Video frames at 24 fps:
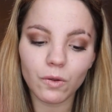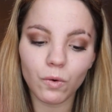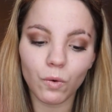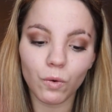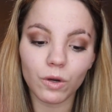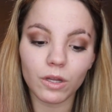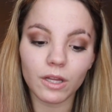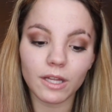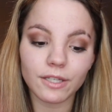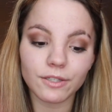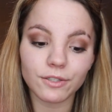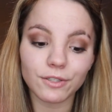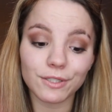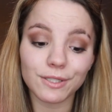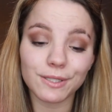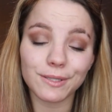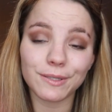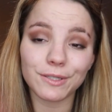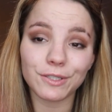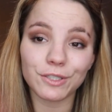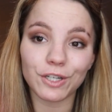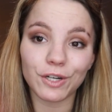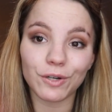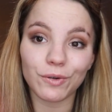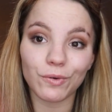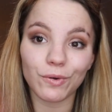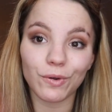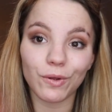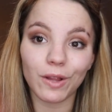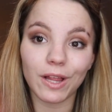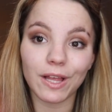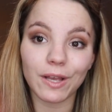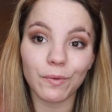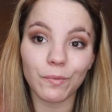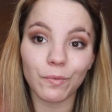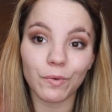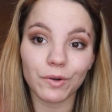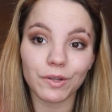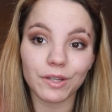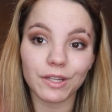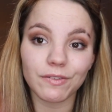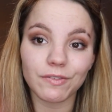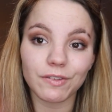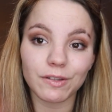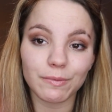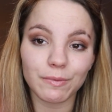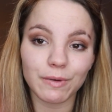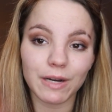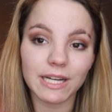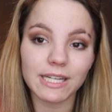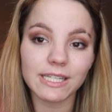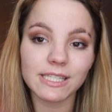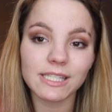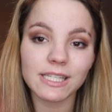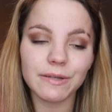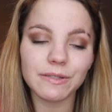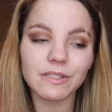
or like just in general, like worth it for the price.